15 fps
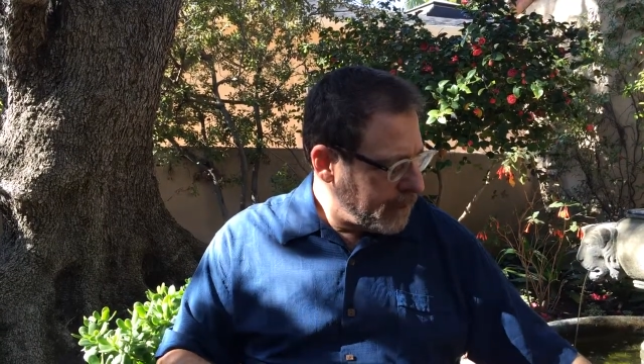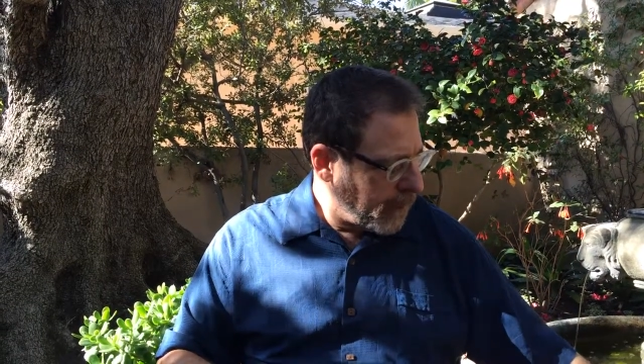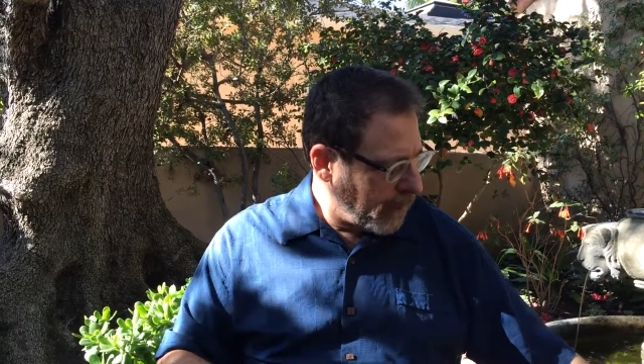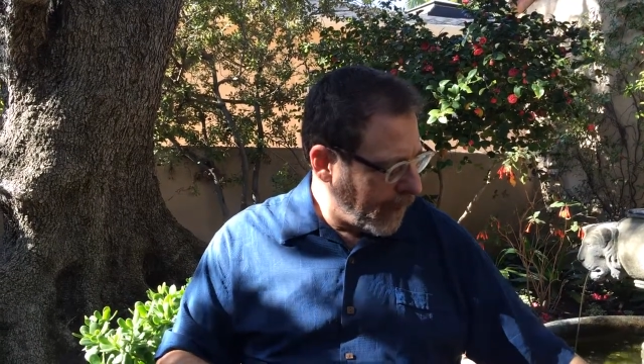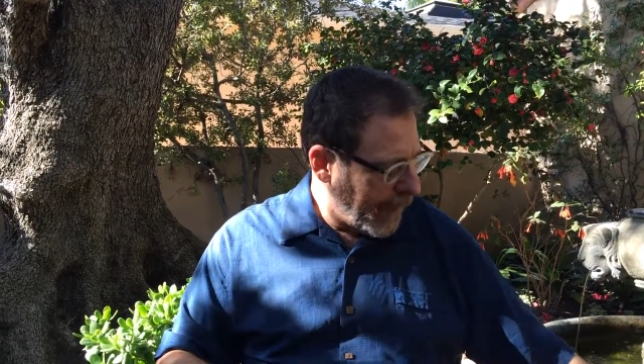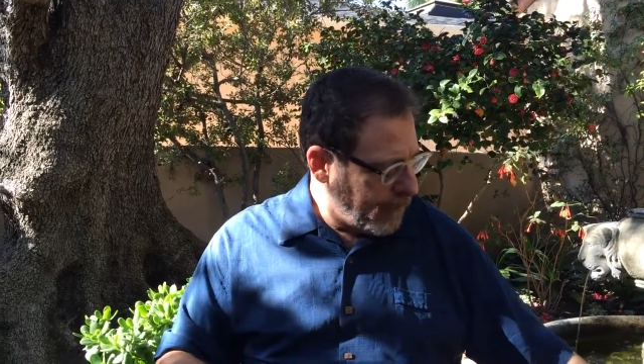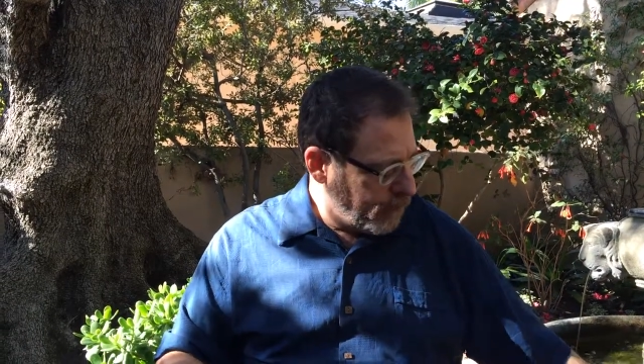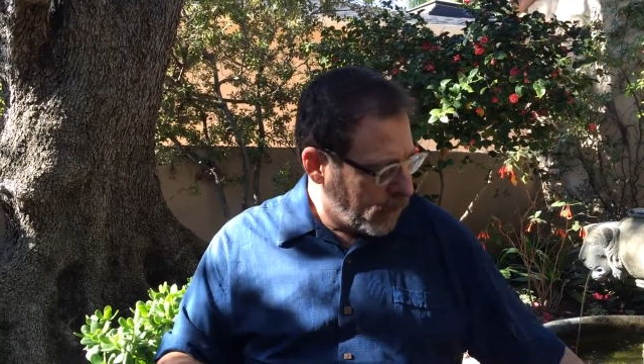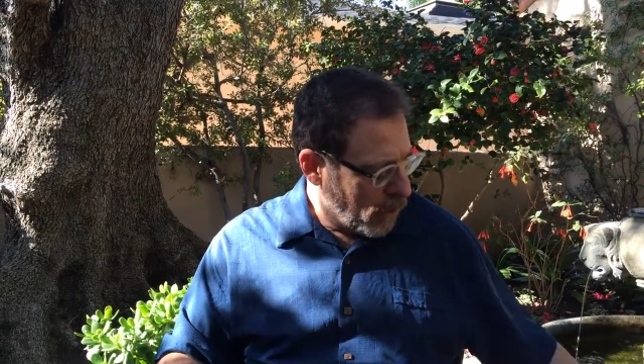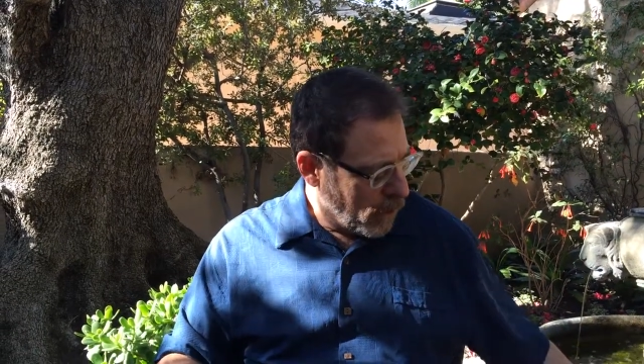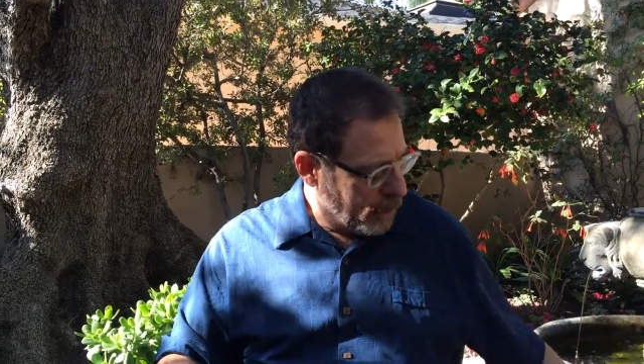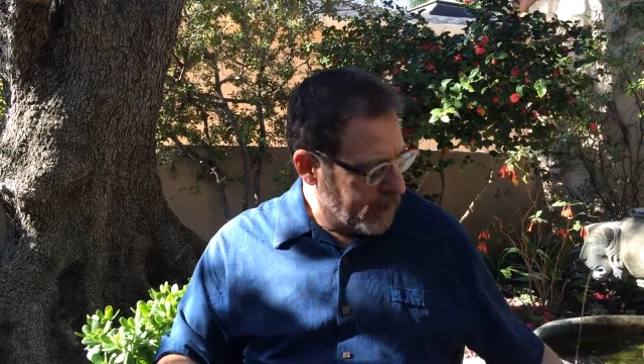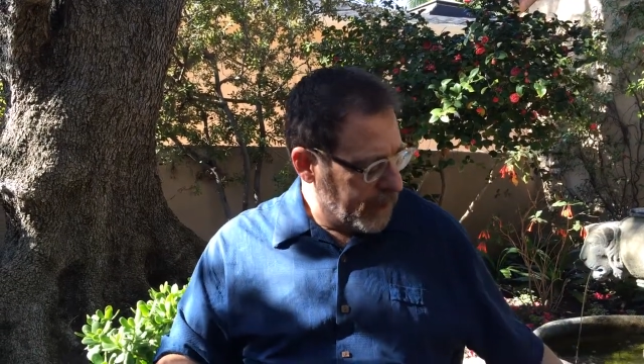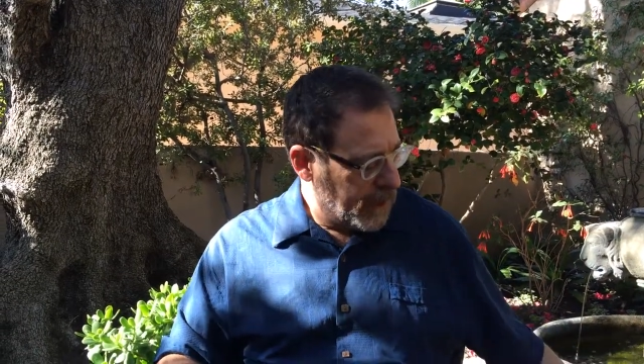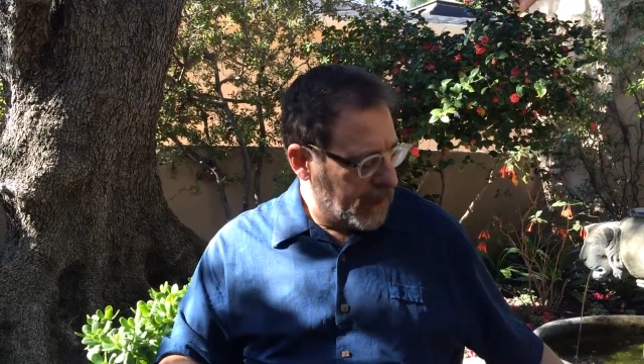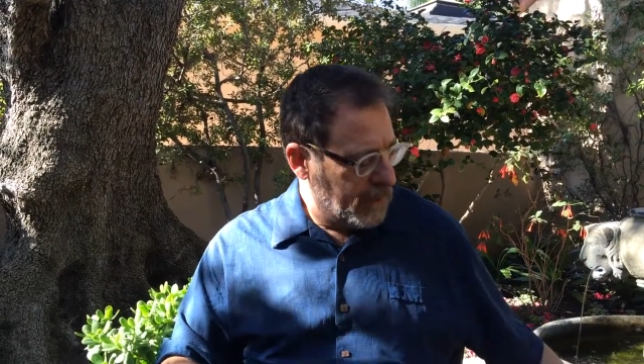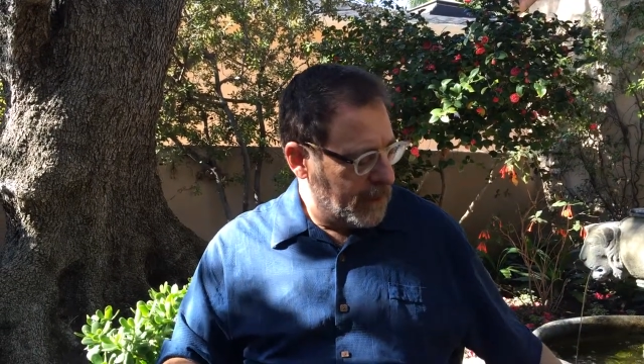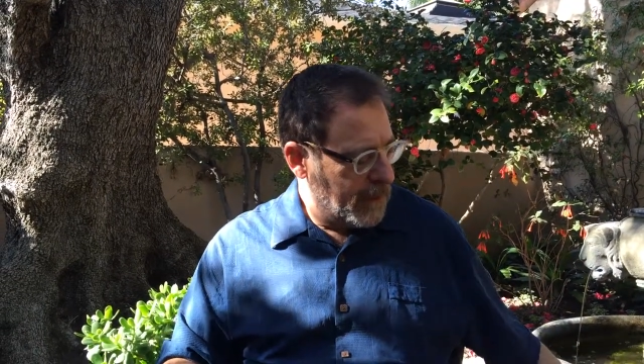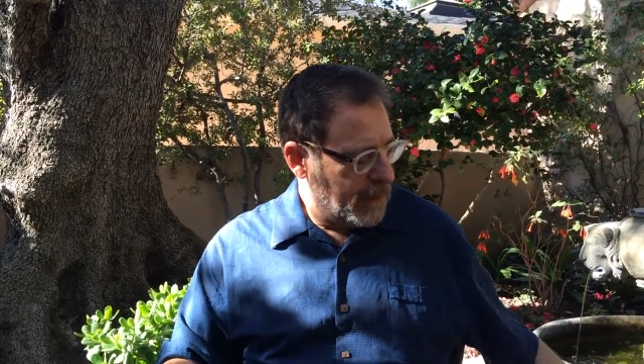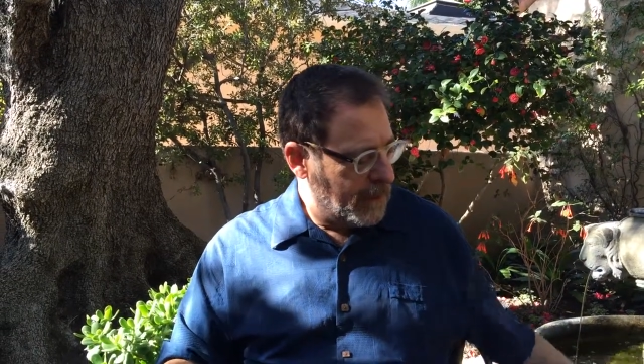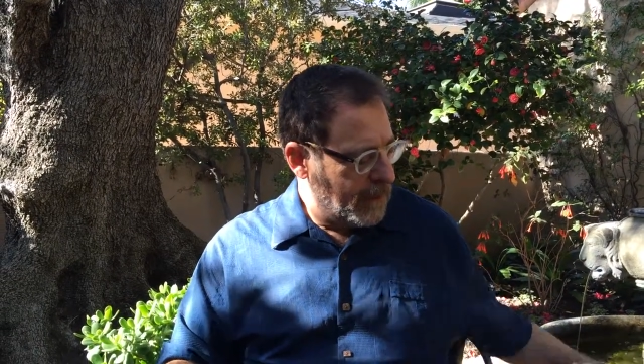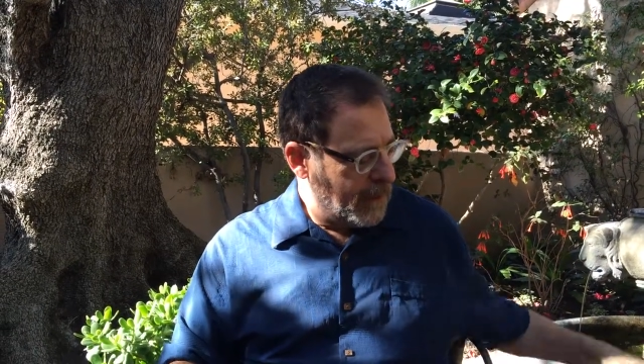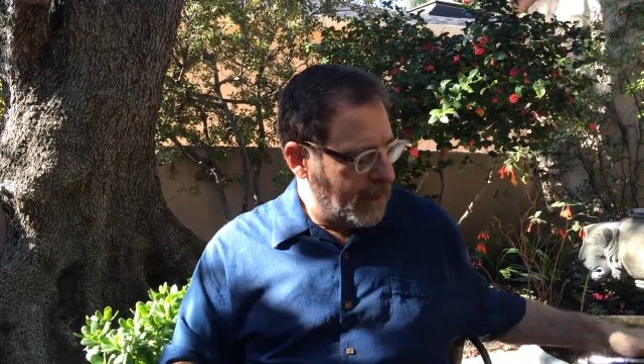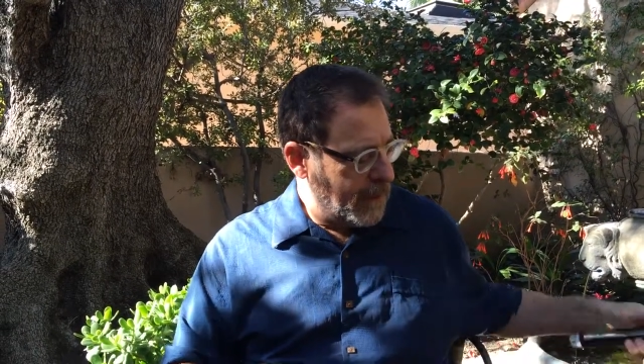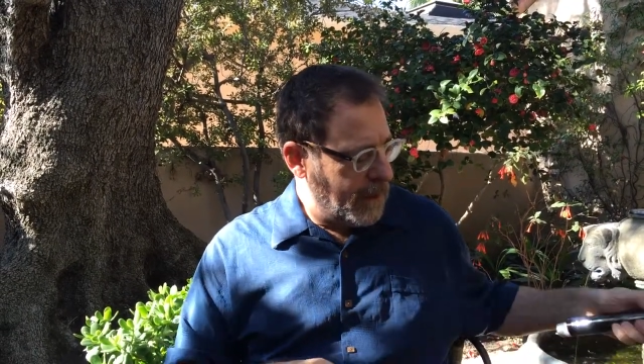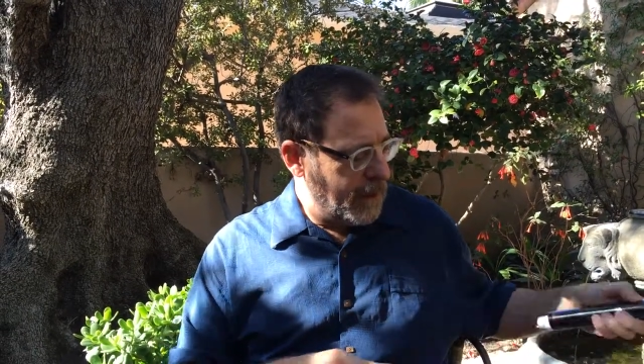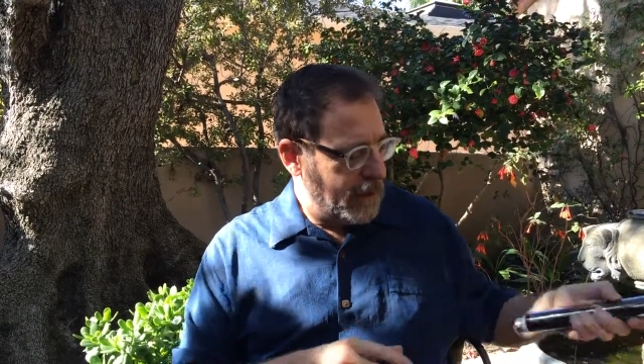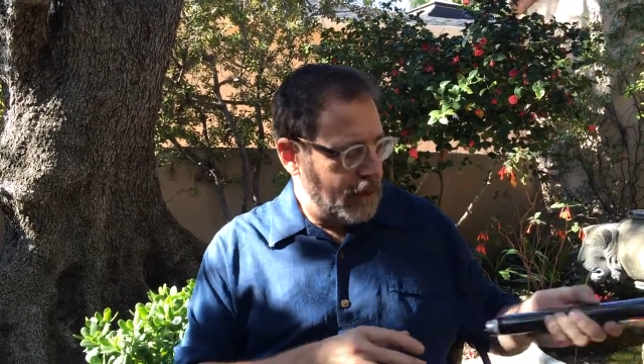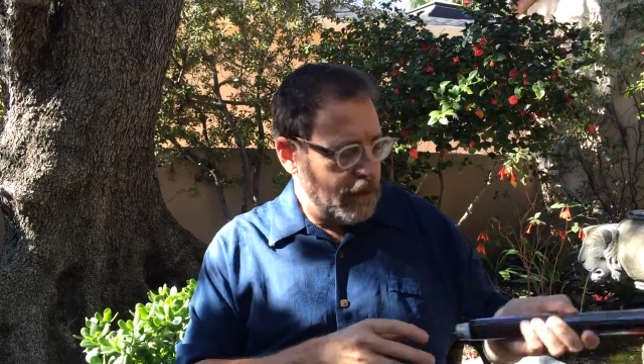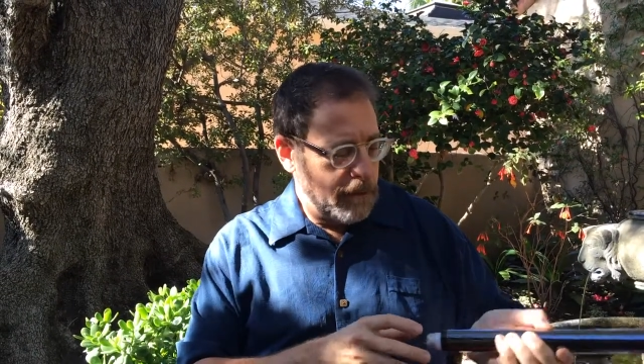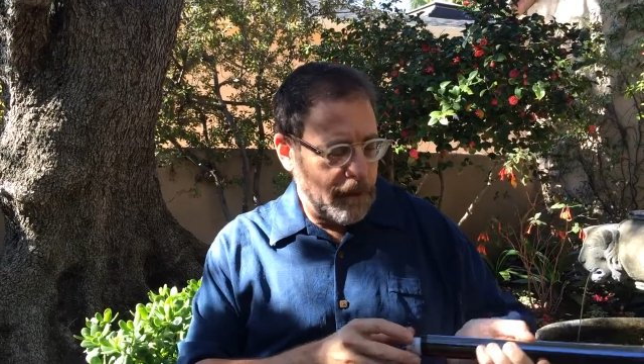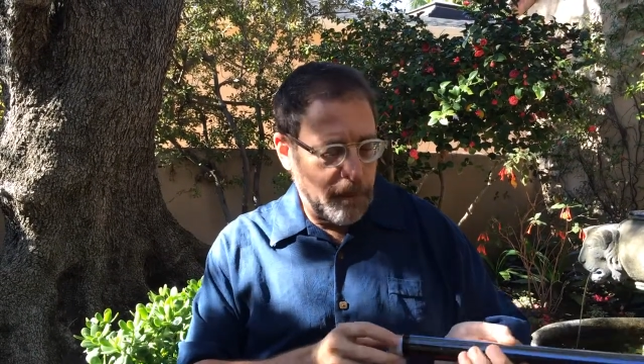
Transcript: The light bulb in, in